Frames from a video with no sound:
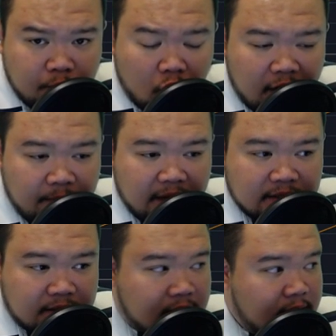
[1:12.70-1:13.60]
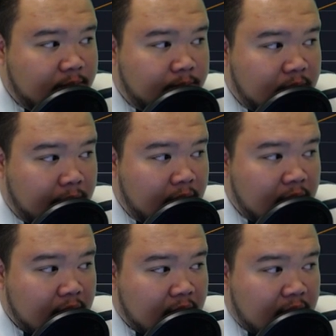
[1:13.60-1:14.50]
this morning because the
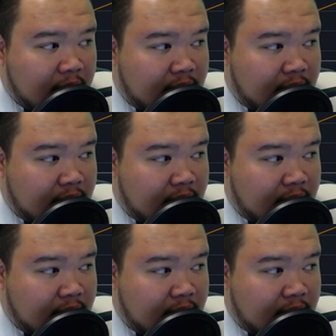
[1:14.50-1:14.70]
the